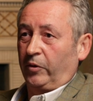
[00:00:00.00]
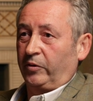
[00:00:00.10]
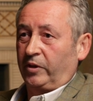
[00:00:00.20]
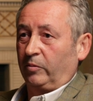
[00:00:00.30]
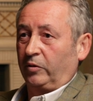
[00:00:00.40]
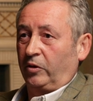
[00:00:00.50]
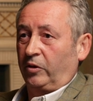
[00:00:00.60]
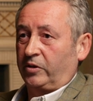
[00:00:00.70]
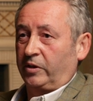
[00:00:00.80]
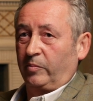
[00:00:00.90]
roundtable
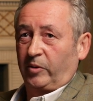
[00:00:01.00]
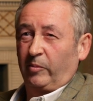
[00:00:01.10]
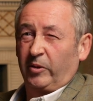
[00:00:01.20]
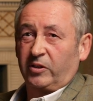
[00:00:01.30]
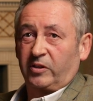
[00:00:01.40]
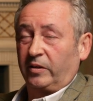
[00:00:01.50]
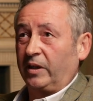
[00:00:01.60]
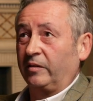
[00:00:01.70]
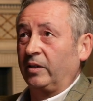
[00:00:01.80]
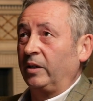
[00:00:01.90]
talks, and the Prime Minister at
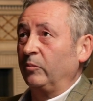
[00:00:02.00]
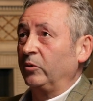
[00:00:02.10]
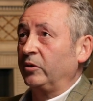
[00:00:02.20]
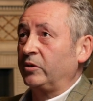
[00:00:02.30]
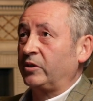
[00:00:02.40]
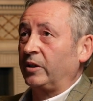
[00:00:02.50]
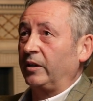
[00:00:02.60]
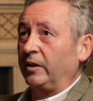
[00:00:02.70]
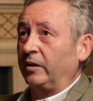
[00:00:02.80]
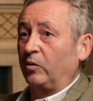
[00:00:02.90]
that time was
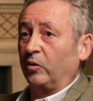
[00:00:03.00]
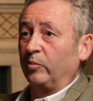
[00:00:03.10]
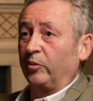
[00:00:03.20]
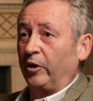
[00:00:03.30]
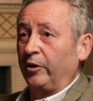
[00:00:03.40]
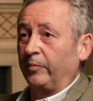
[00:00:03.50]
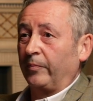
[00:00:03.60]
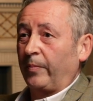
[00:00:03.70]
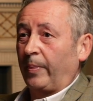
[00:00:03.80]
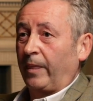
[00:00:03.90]
uh, Gordon Brown.
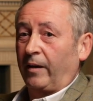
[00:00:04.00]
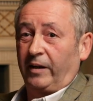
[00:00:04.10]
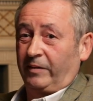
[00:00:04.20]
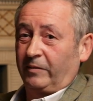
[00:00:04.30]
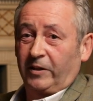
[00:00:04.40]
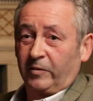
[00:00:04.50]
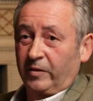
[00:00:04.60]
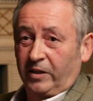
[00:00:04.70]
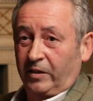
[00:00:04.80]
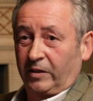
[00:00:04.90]

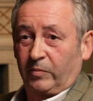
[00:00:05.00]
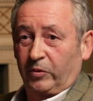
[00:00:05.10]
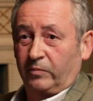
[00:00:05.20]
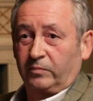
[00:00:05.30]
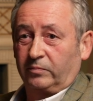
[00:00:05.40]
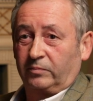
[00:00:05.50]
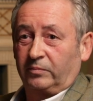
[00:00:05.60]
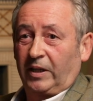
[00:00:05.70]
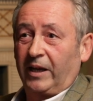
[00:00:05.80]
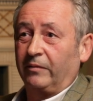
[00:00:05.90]
literally, you get about
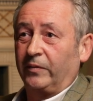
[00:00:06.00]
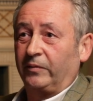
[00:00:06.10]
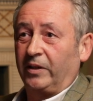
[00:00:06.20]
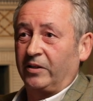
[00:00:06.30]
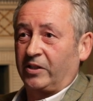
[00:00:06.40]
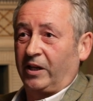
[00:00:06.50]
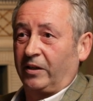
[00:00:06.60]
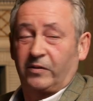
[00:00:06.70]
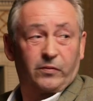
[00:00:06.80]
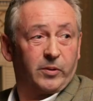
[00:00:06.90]
10, 15
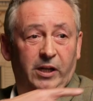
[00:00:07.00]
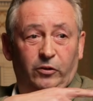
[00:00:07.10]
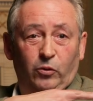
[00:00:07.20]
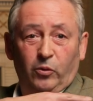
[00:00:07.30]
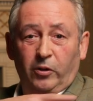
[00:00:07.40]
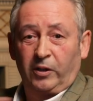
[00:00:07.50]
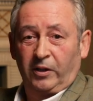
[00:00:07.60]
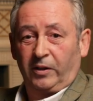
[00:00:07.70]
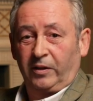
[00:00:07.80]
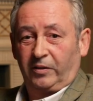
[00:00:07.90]
seconds from that door
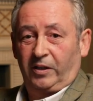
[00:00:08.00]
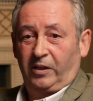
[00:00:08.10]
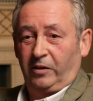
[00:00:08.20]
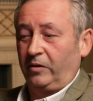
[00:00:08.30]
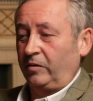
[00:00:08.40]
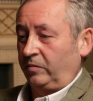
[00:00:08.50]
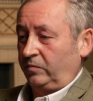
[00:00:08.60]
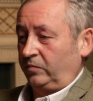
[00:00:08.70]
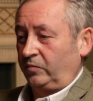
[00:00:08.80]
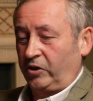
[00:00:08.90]
to here
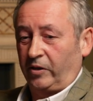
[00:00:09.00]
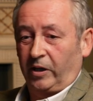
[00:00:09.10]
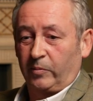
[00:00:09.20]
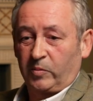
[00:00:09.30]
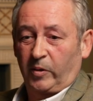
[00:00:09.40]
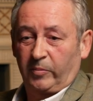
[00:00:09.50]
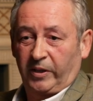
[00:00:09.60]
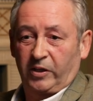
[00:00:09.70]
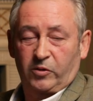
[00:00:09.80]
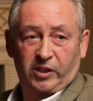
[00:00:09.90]
Gerry Adams, Mark
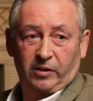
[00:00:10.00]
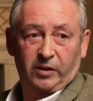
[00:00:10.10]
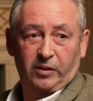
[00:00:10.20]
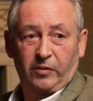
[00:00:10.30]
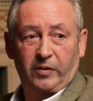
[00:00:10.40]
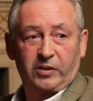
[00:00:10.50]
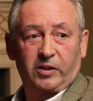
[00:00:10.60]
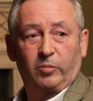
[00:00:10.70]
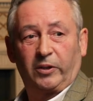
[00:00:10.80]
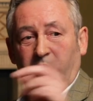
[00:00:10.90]
McGuinness sitting here, the rest
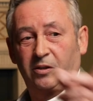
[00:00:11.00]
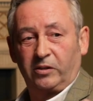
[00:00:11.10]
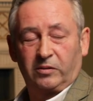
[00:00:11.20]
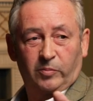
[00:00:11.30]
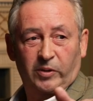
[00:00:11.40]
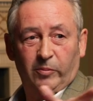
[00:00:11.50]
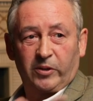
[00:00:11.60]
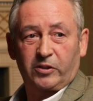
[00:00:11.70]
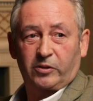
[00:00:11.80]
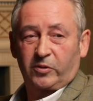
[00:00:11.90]
of the players, and the Prime
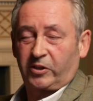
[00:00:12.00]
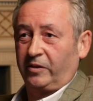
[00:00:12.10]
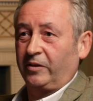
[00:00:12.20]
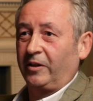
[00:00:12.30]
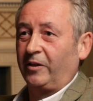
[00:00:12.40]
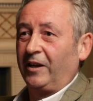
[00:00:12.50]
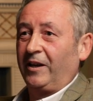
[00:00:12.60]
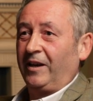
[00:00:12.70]
Minister were sitting there.